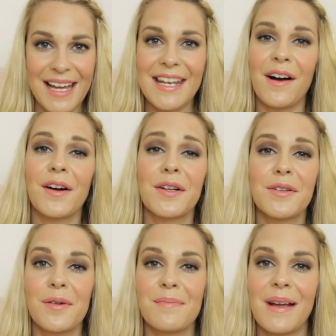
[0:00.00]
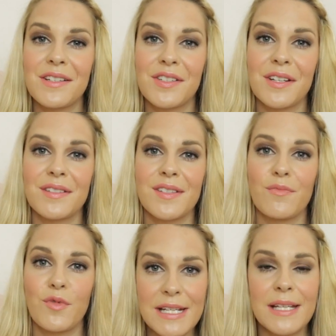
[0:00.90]
Now, I couldn't not mention
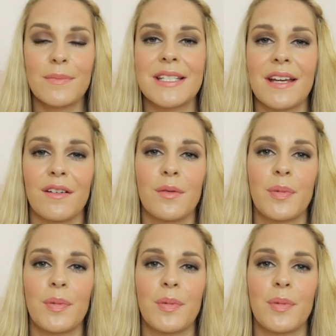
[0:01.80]
some reading material,